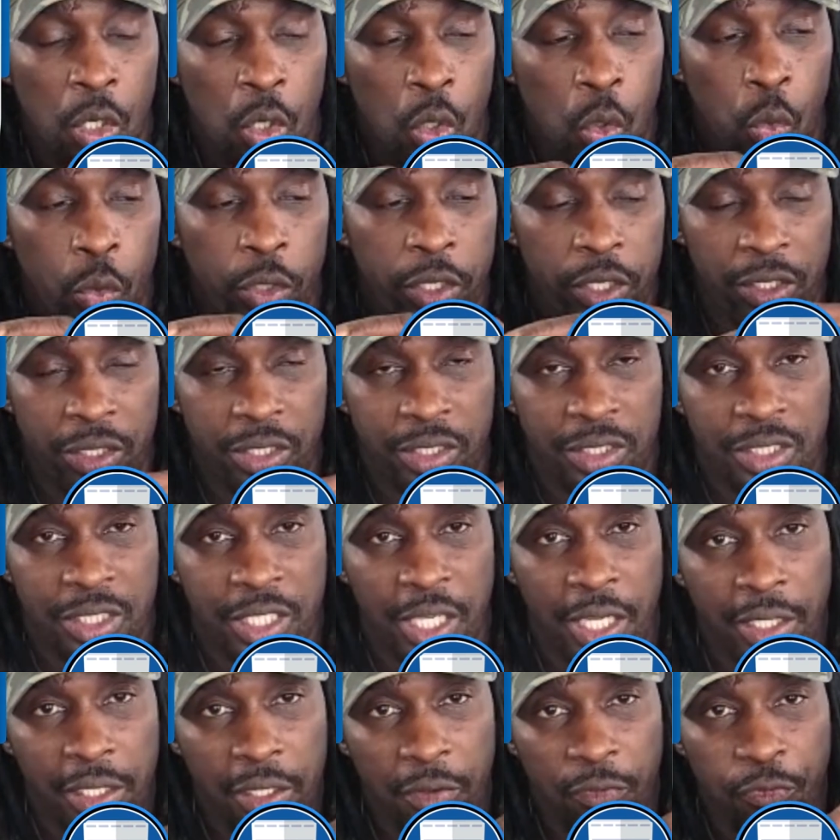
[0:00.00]
We're going to
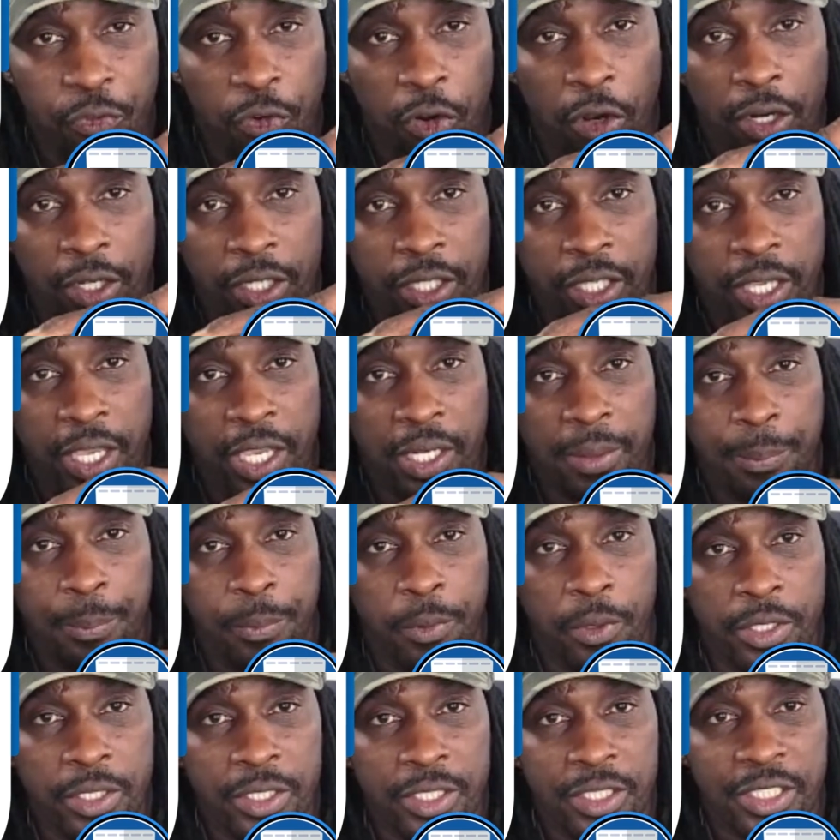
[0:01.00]
take the
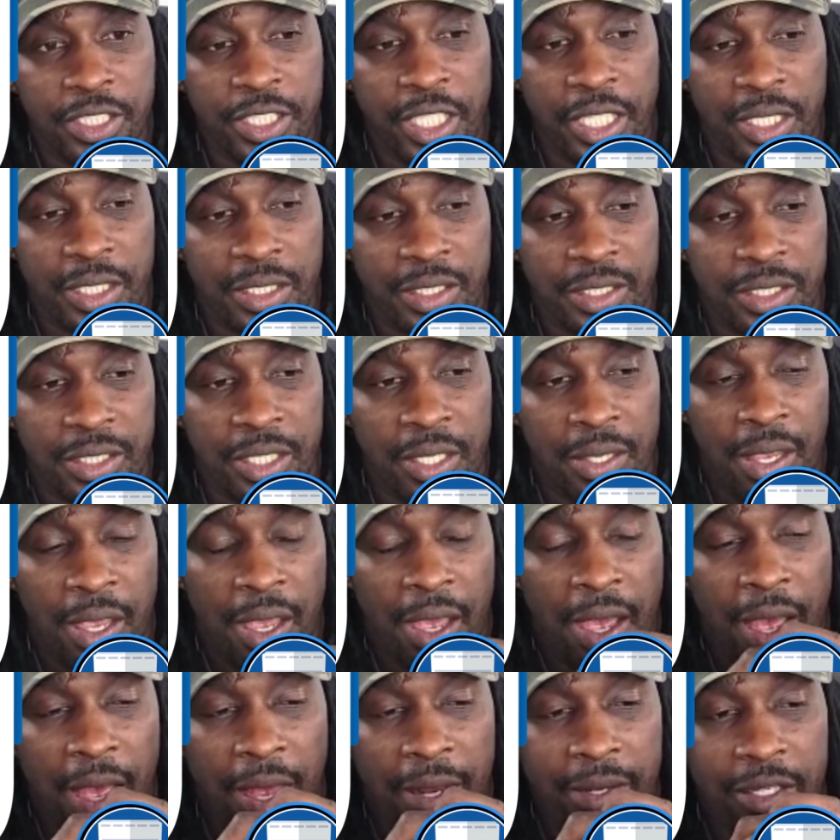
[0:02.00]
48.6
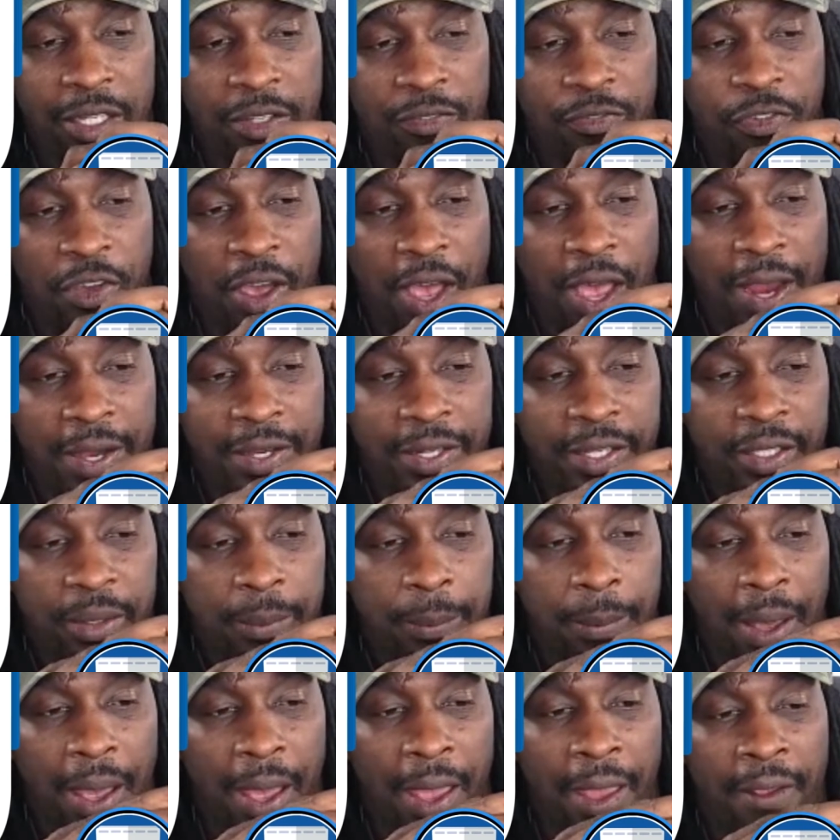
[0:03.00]
and divide
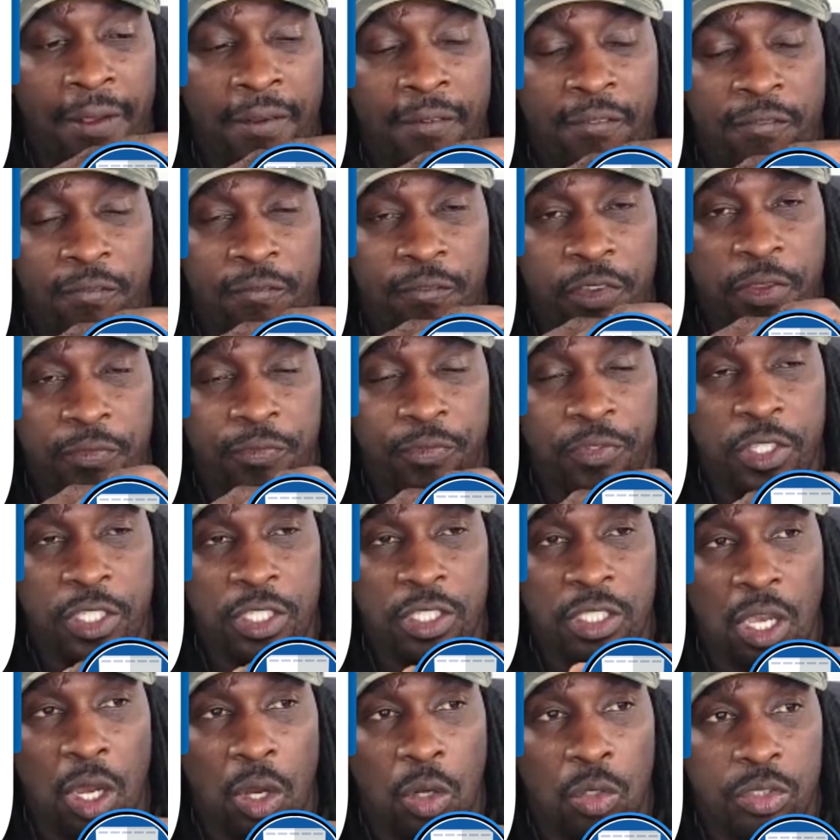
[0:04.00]
it by
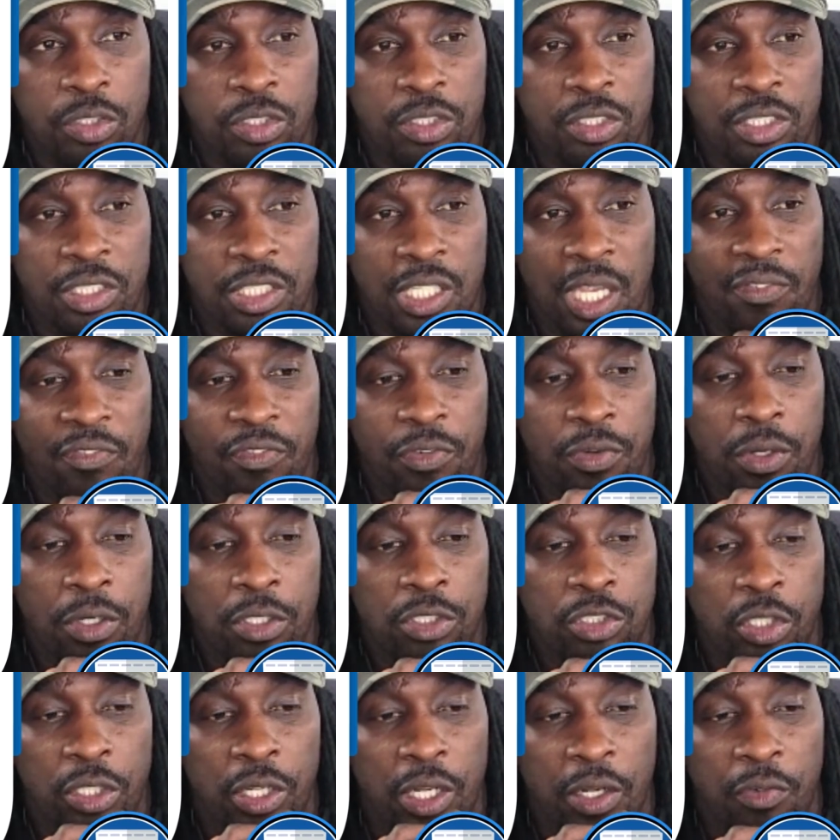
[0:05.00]

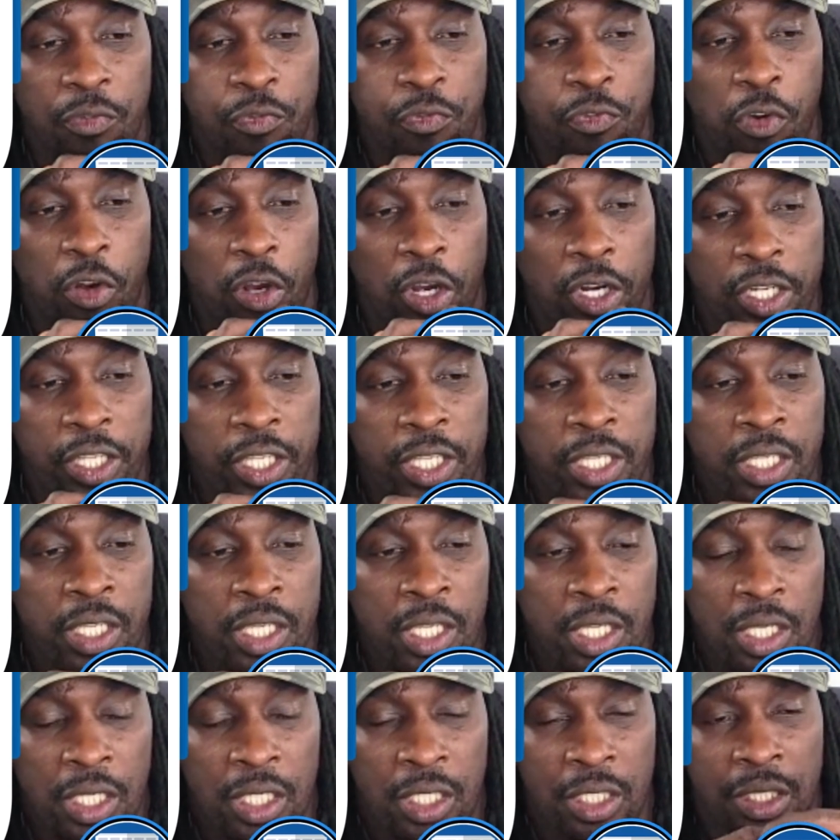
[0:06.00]
50,740.
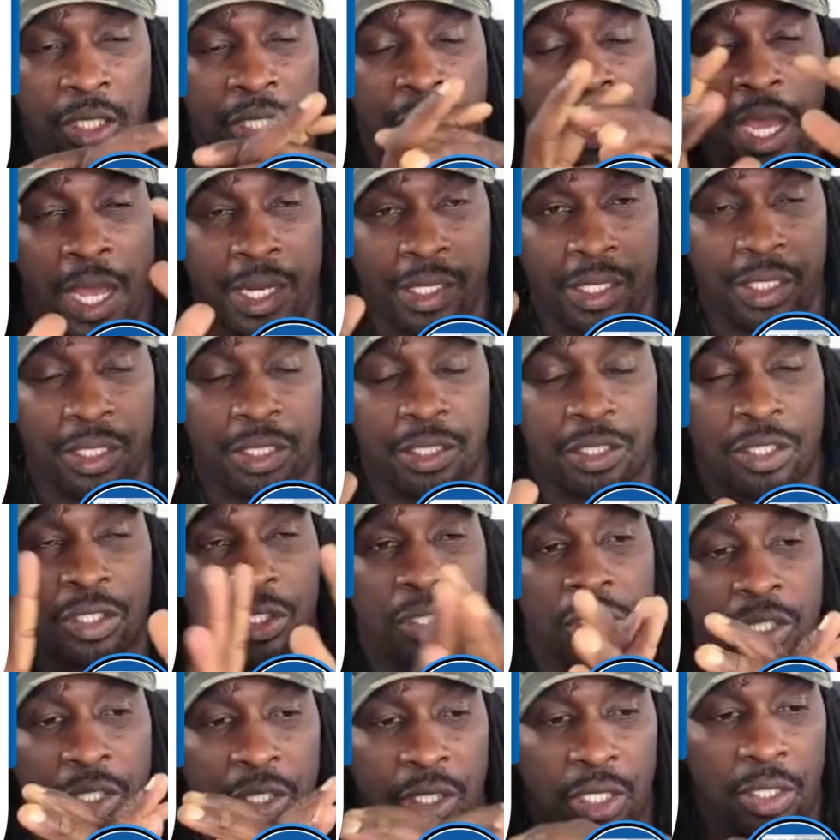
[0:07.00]
That is
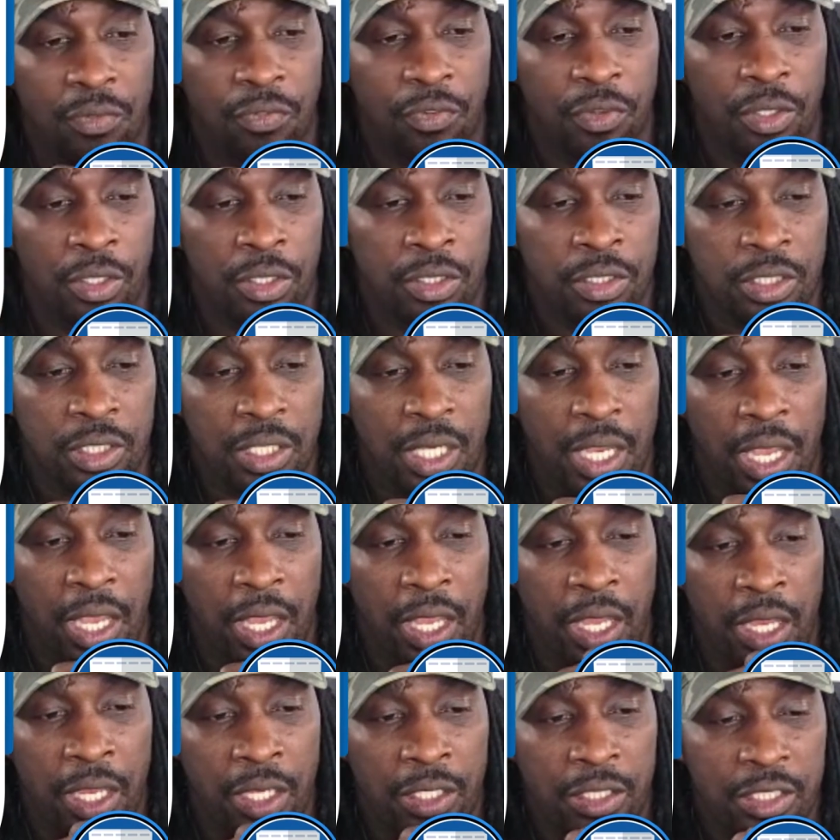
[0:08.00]
going to give us
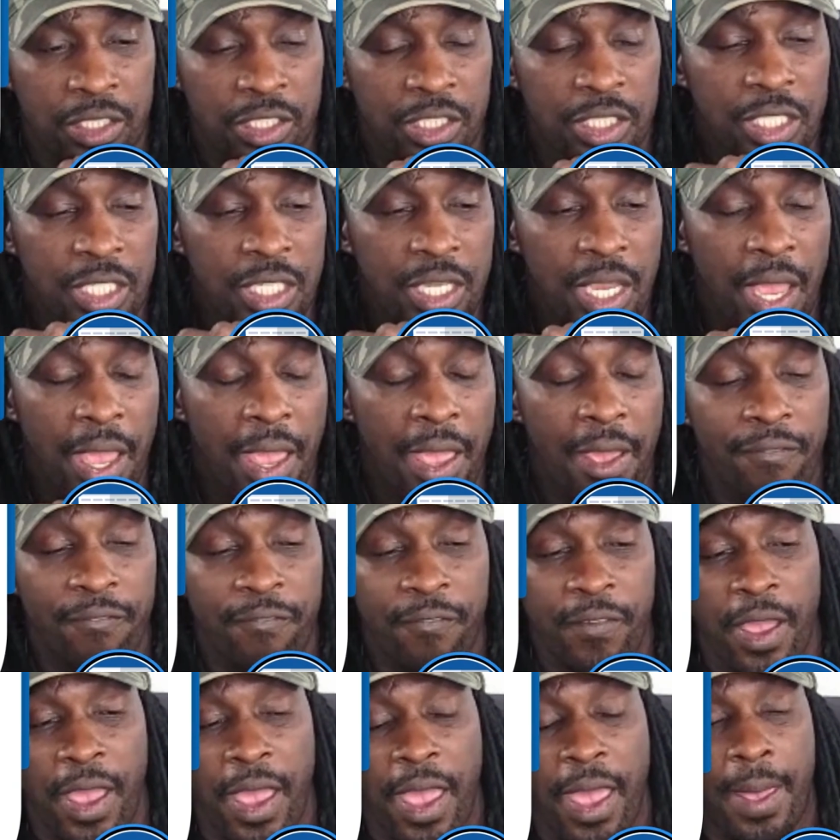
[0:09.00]
a
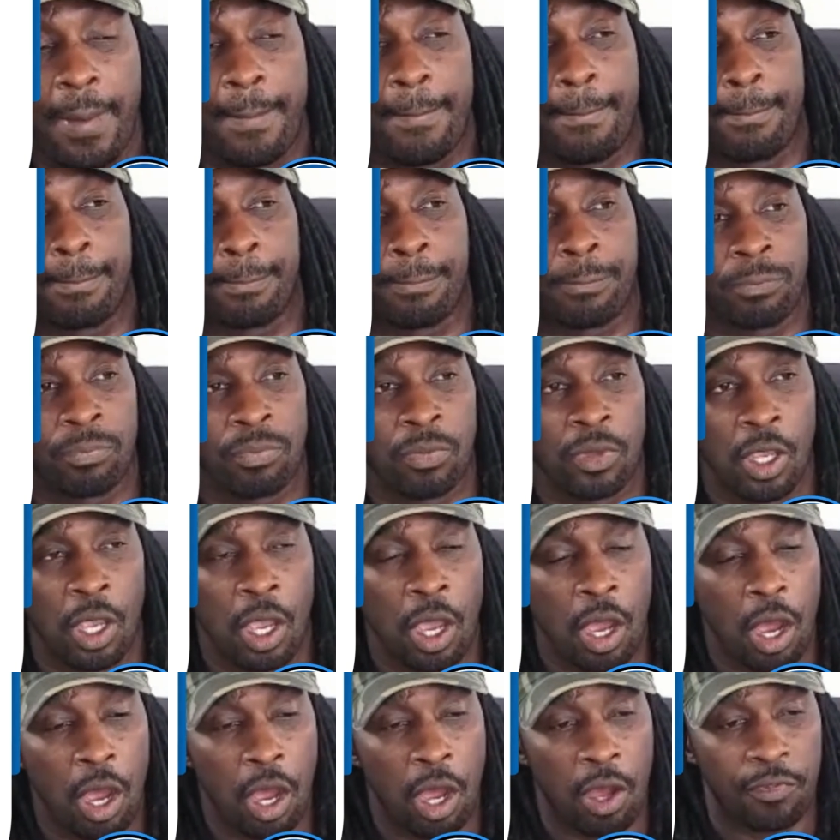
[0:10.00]
CFM
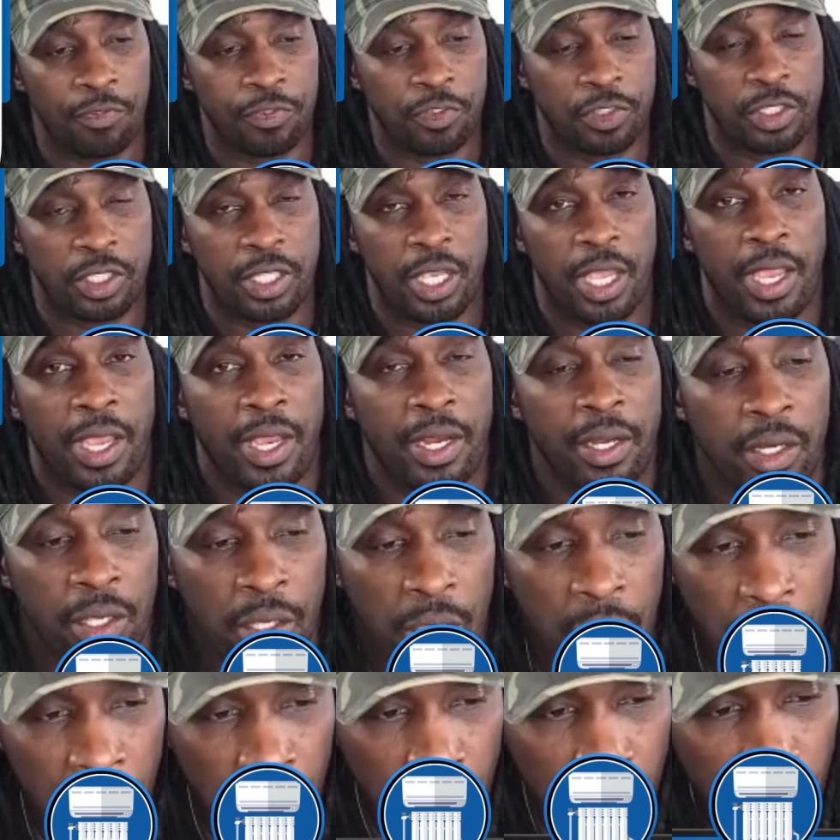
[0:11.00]
of
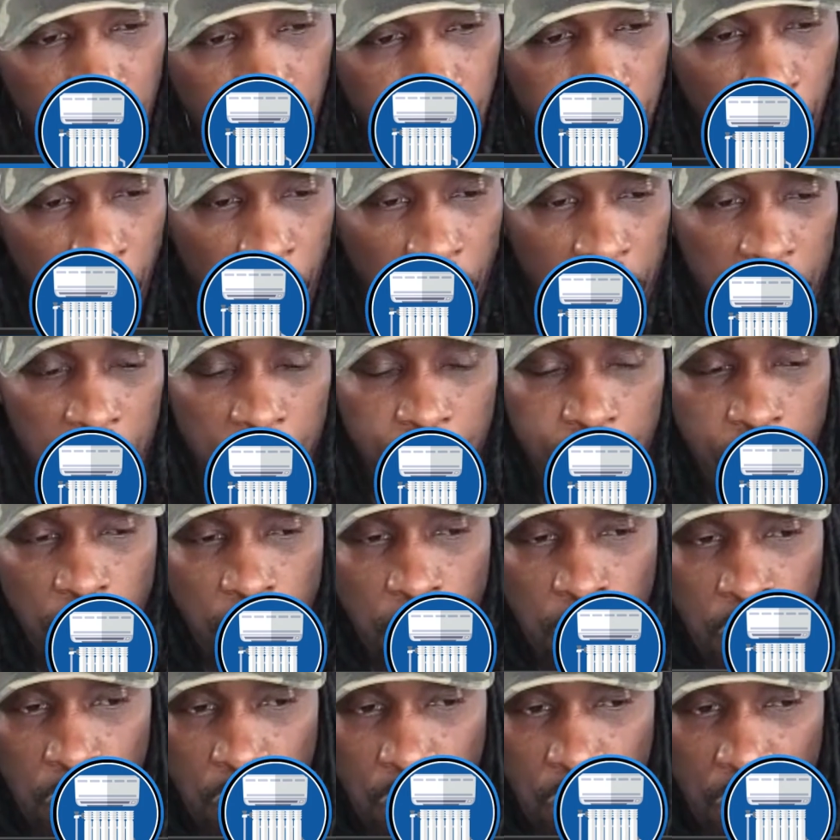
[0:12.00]

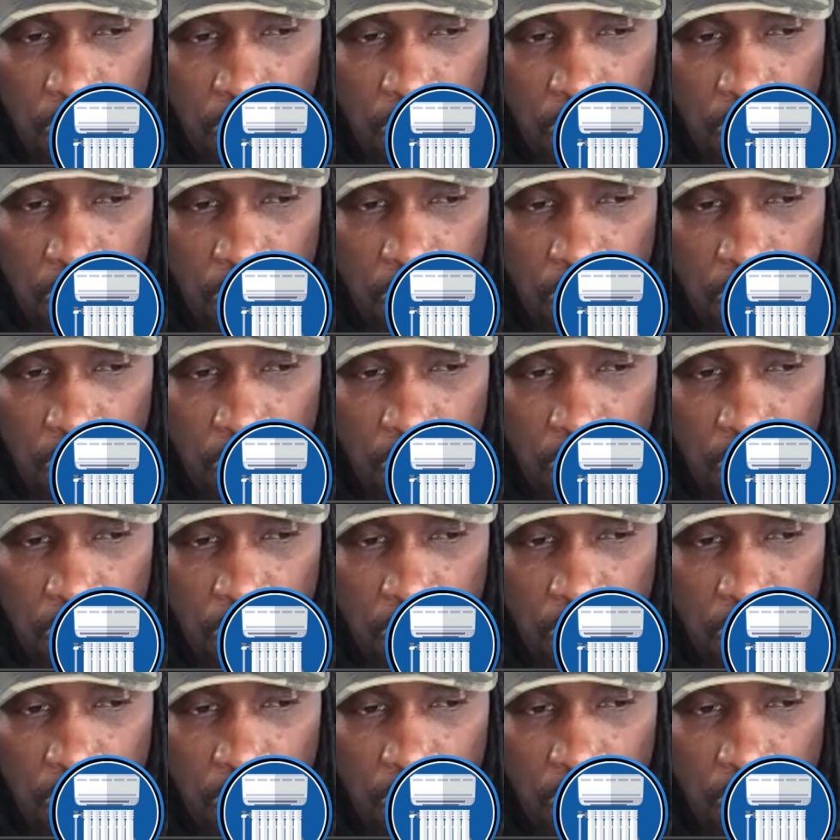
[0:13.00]
1044.